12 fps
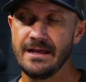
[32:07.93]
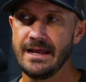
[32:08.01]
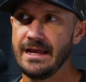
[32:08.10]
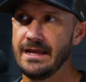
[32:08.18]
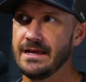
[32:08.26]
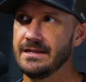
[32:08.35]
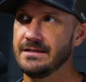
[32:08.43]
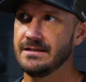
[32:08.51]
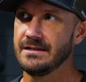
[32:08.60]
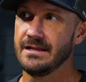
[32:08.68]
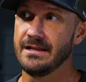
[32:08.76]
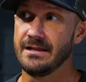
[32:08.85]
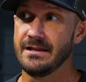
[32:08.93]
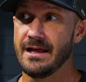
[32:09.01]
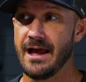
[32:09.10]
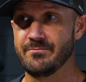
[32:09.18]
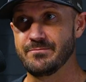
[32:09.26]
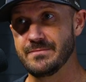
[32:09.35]
And
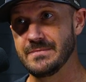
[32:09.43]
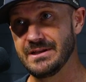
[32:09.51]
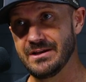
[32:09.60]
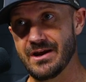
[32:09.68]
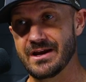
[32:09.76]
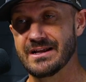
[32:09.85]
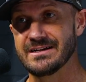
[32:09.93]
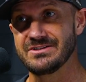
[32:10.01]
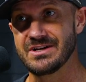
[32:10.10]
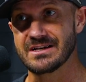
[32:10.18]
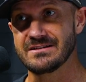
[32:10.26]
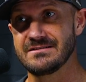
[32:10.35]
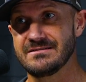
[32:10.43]
I got to check